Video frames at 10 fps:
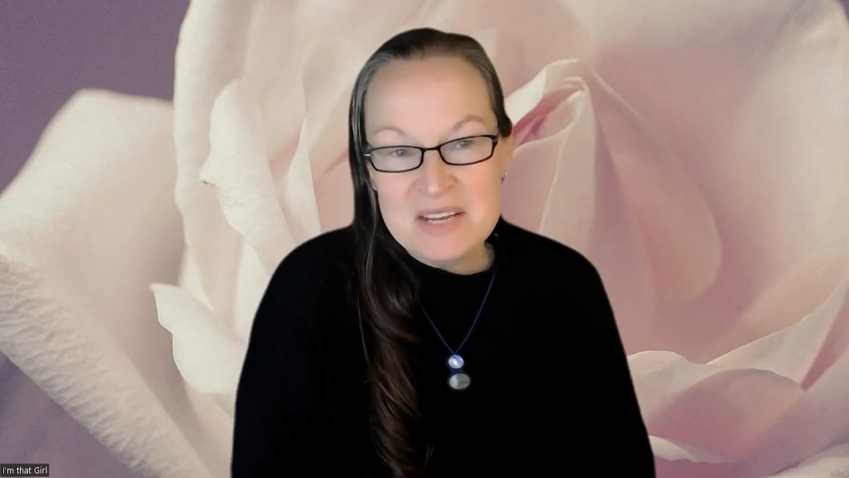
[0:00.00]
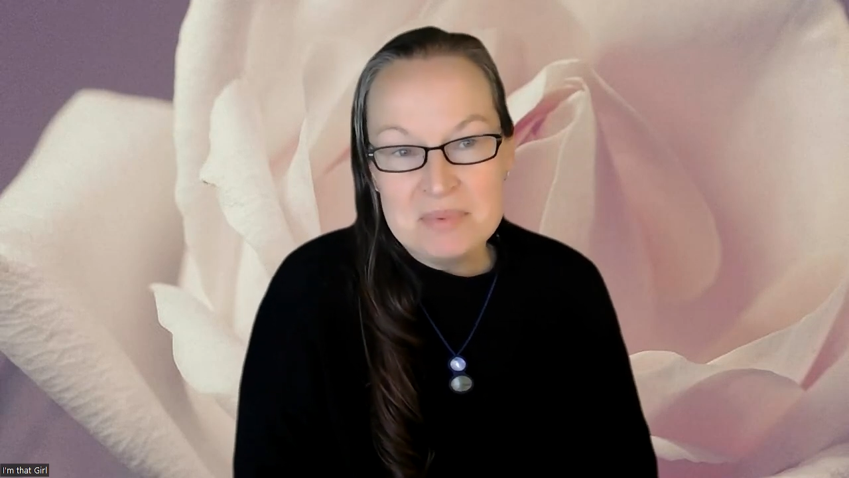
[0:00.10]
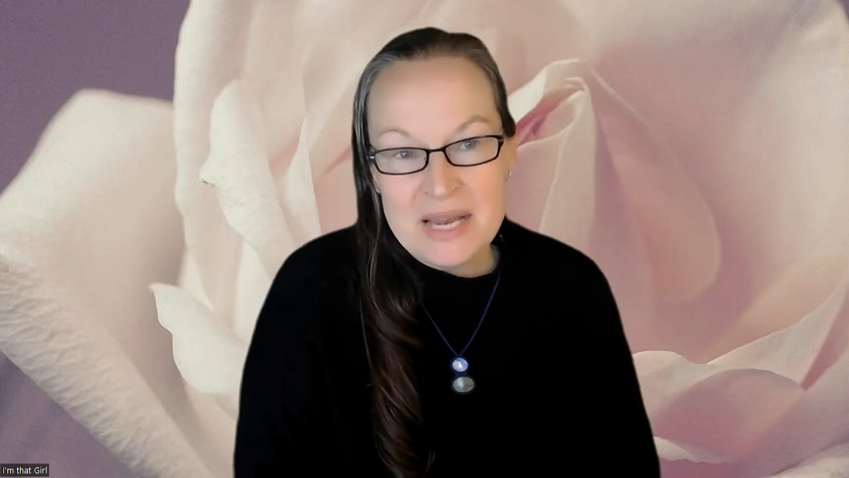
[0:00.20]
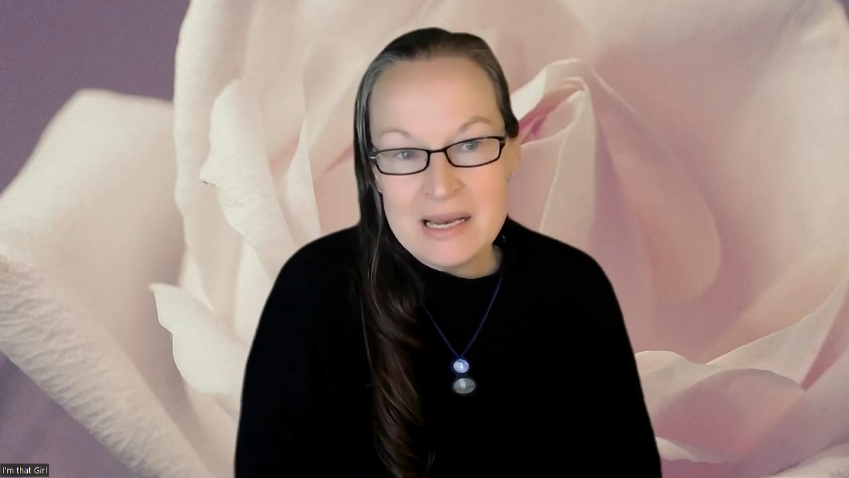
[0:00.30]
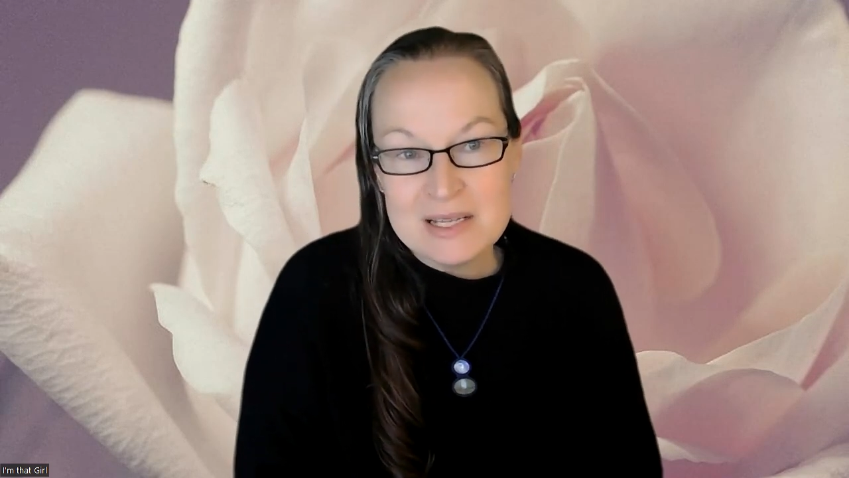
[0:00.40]

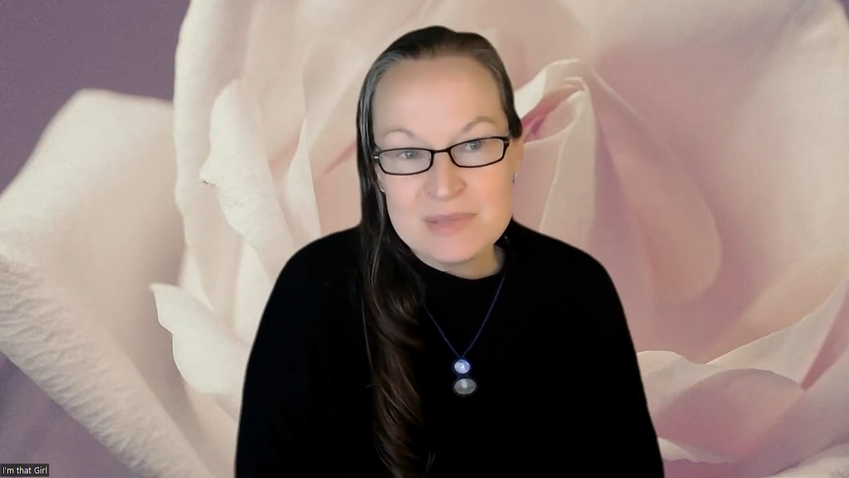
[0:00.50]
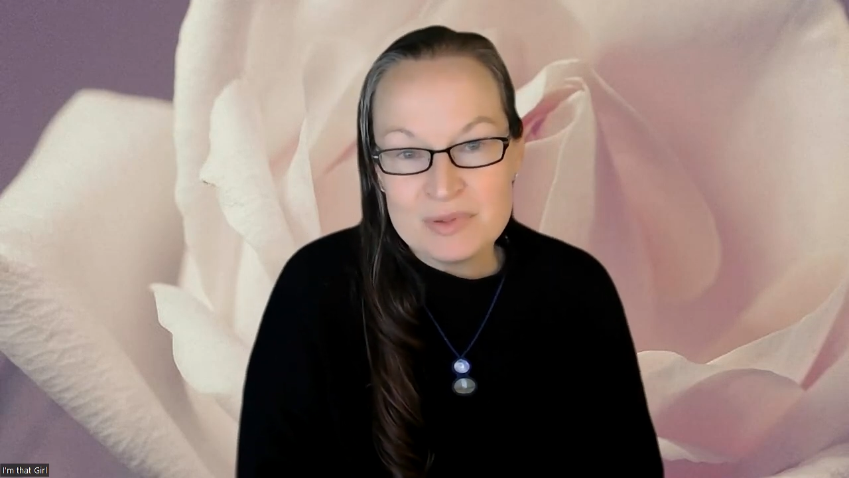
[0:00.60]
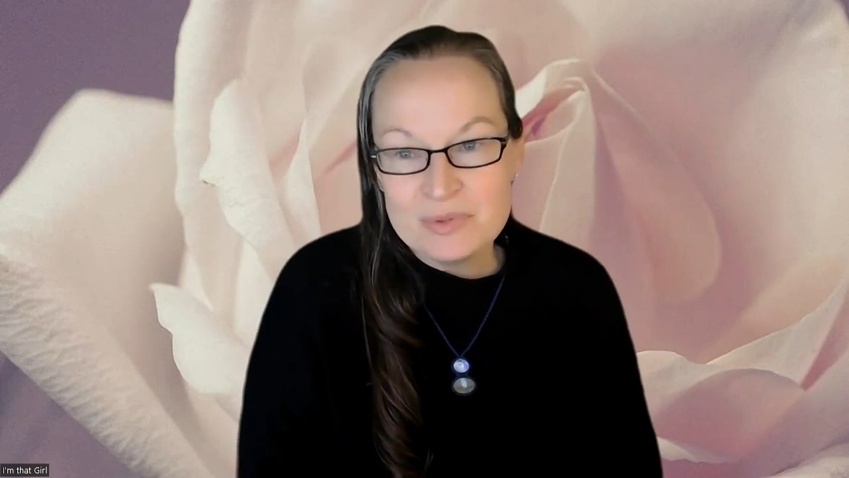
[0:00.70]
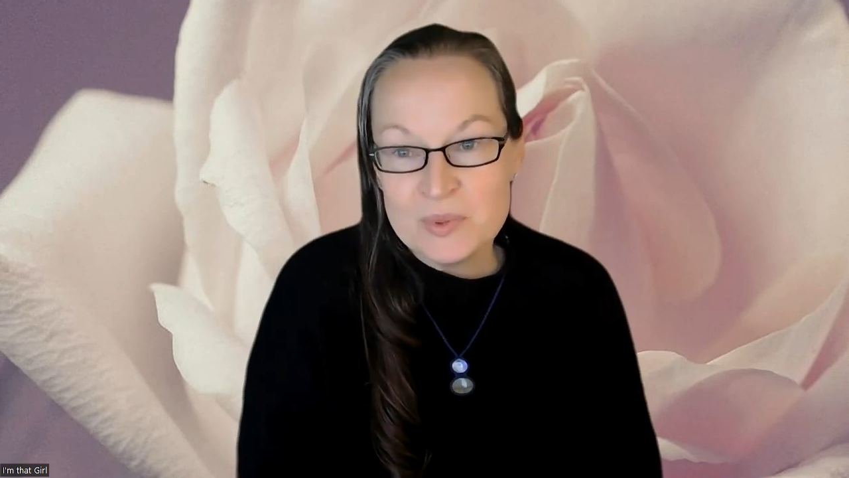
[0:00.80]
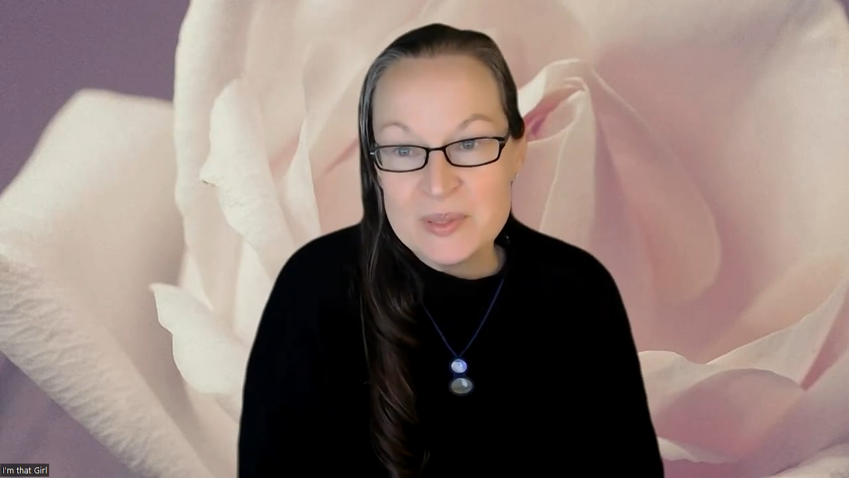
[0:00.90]
planets
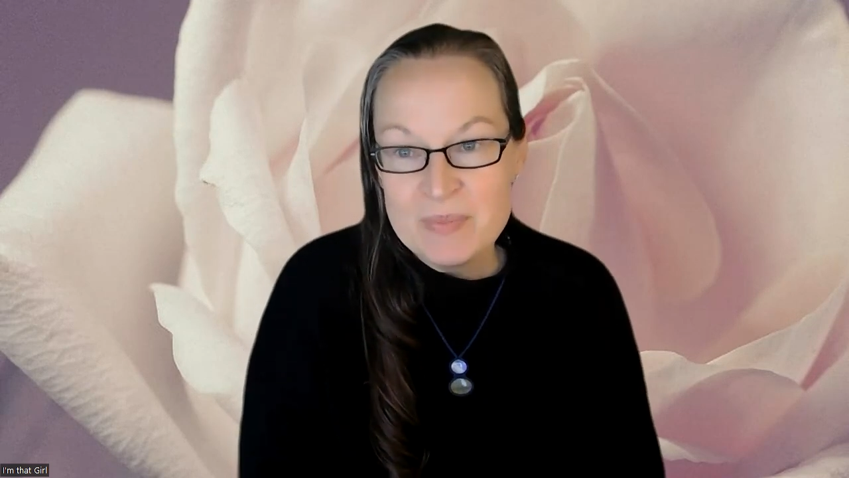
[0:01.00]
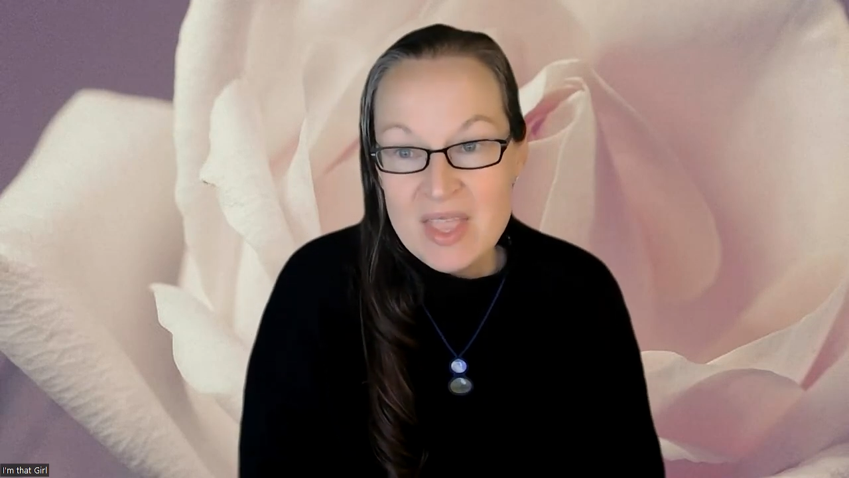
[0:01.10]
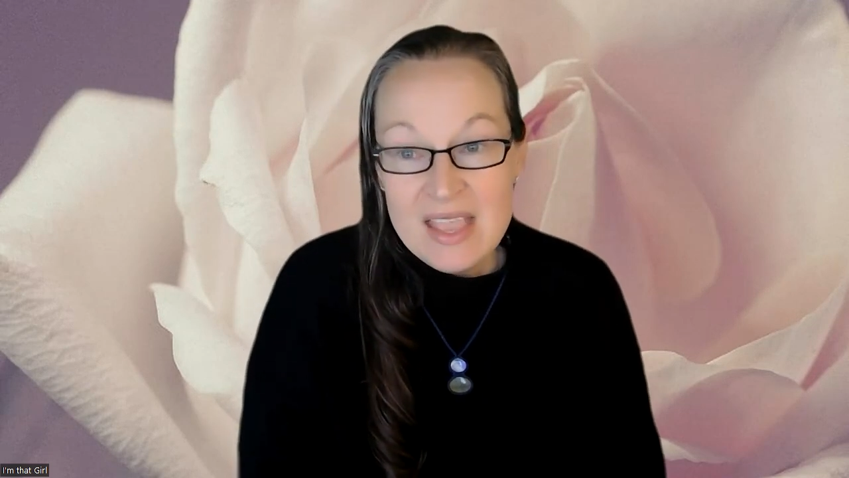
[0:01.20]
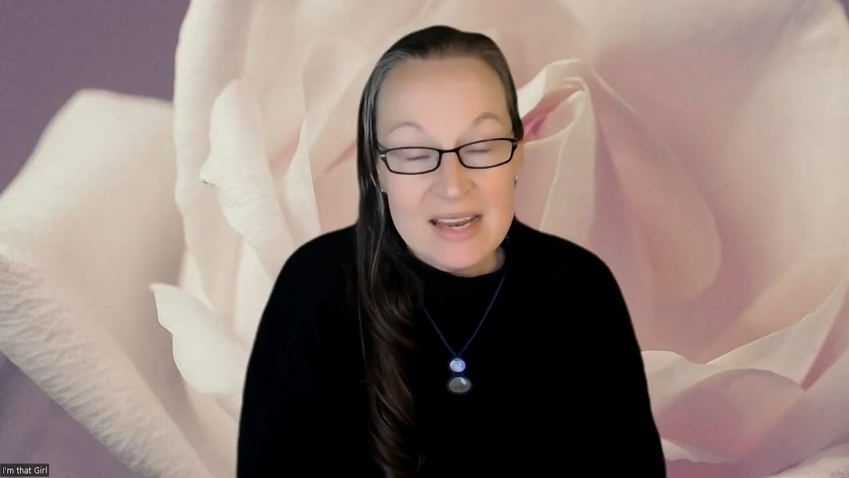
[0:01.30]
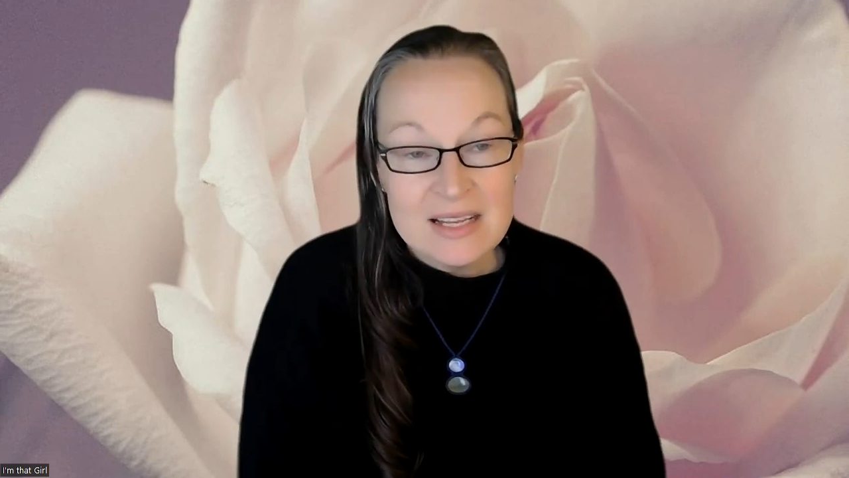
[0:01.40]
before,
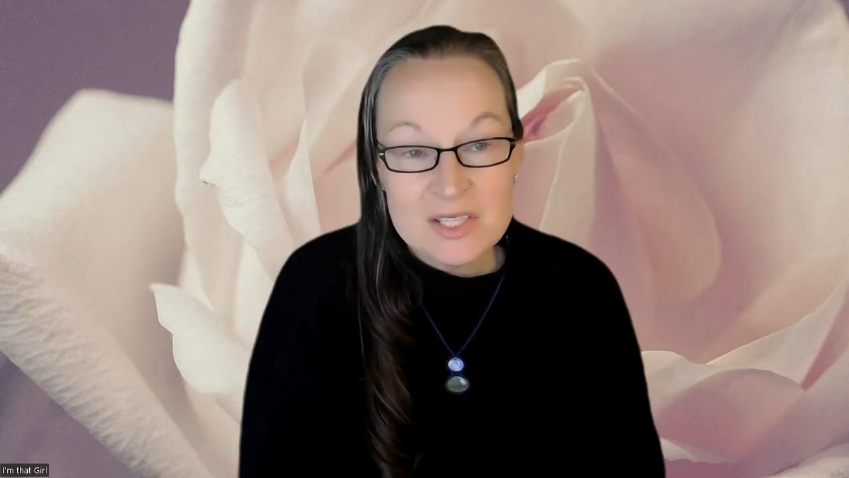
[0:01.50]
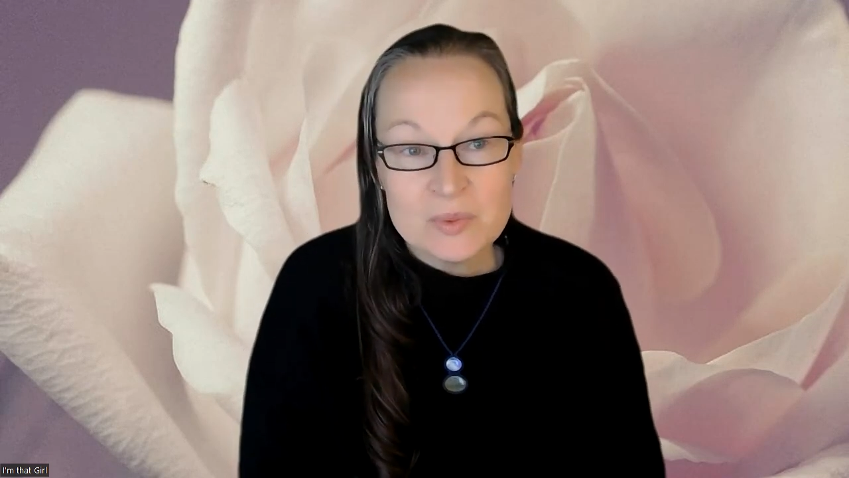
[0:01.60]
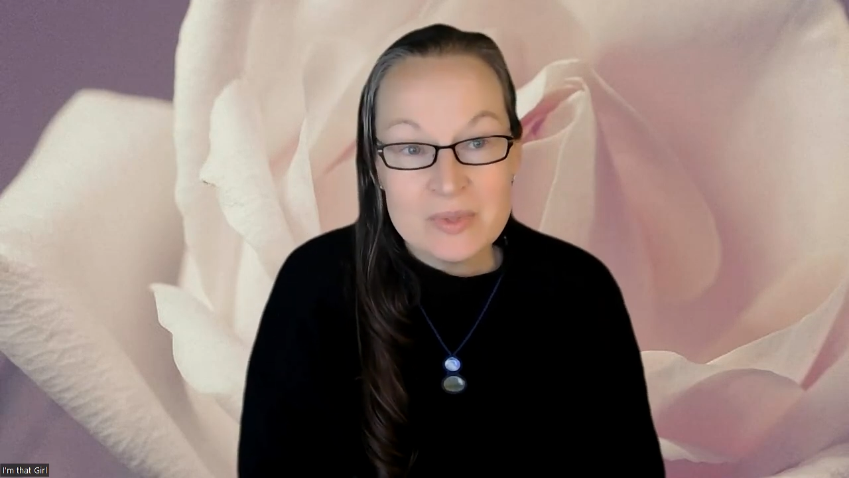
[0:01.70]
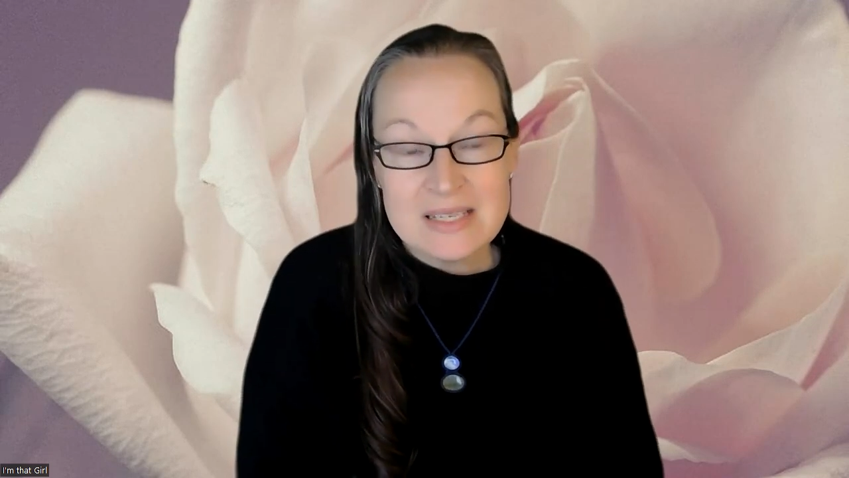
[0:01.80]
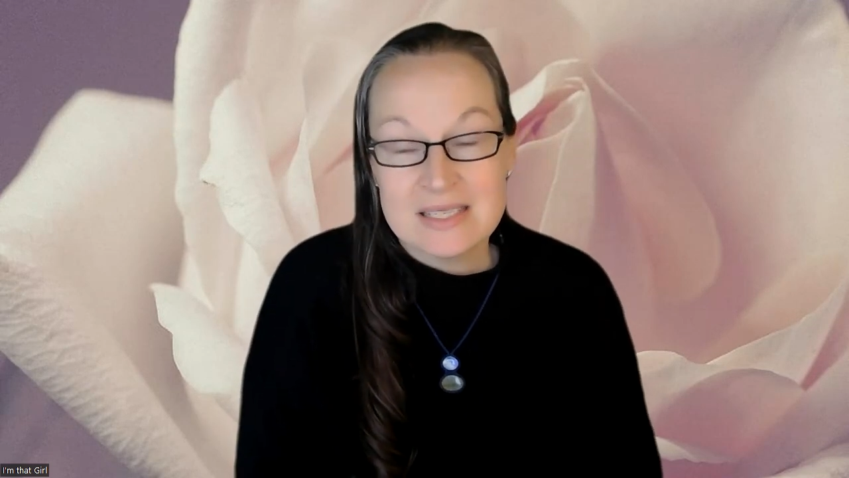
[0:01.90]
and it's
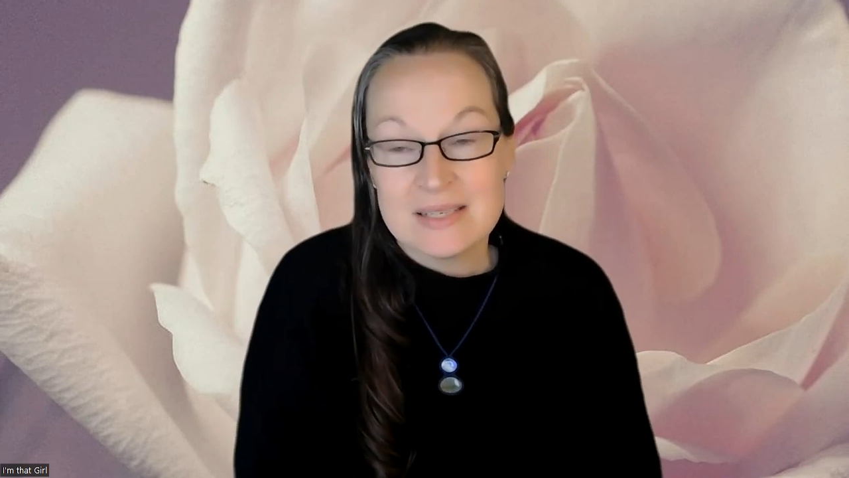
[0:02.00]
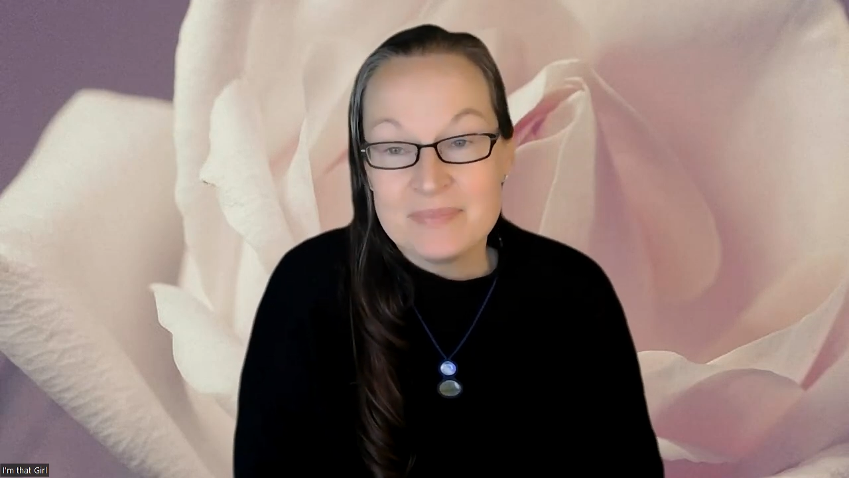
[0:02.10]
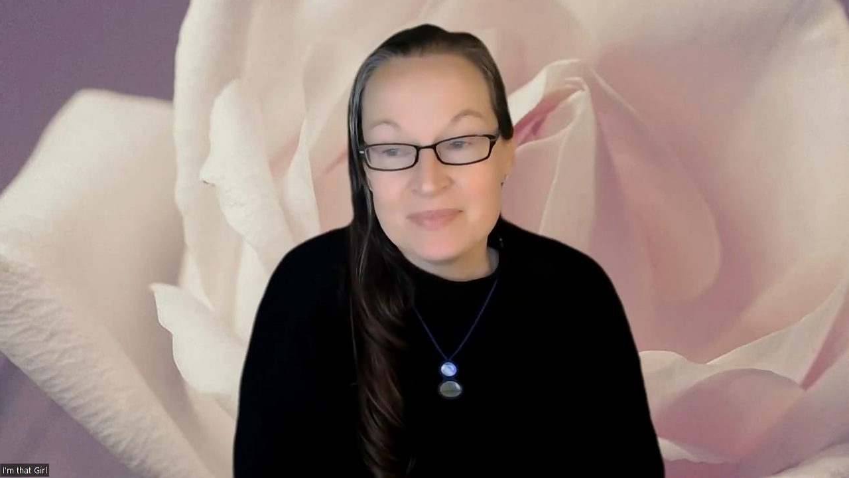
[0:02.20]
always,